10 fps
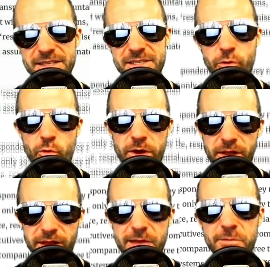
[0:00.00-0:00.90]
you
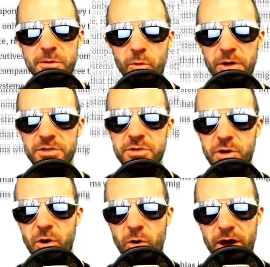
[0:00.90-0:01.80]
will. If you want to
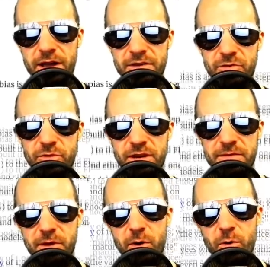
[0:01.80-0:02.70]
go and read
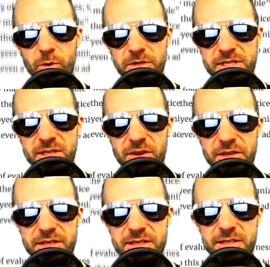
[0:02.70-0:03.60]
the whole
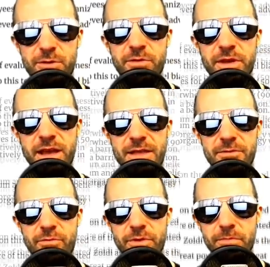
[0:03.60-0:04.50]
study, survey, and
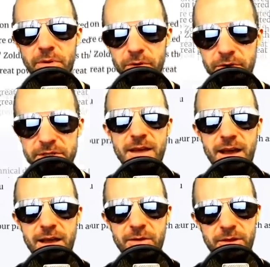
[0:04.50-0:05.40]
the report,
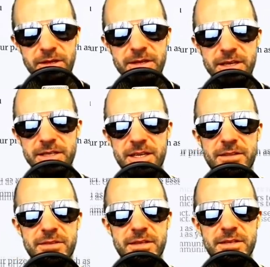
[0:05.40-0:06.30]
I'll link it
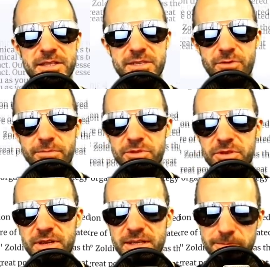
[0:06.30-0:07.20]
in the
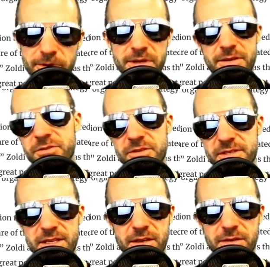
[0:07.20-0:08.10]
description. It's pretty
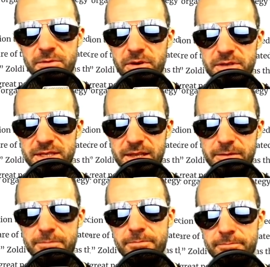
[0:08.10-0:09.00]
interesting,
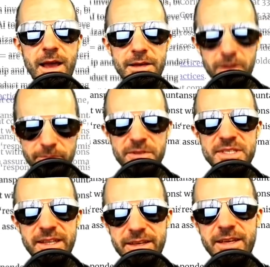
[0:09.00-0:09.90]
honestly. And
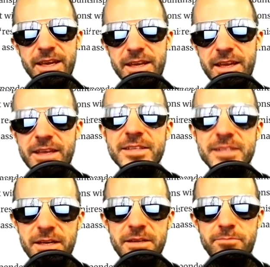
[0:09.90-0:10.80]
obviously, it is
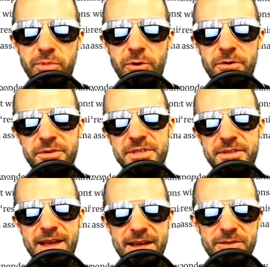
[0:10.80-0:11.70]
important
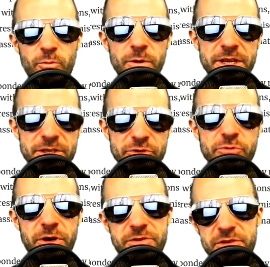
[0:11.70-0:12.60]
that we
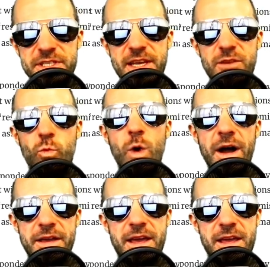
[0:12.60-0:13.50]
do understand
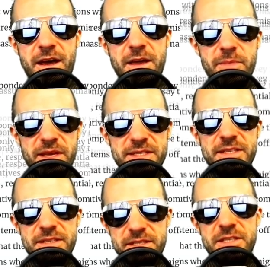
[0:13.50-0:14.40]
why AI makes the
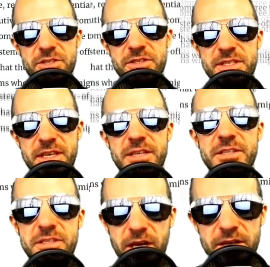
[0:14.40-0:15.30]
decisions it
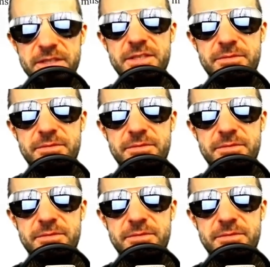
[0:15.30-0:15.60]
does.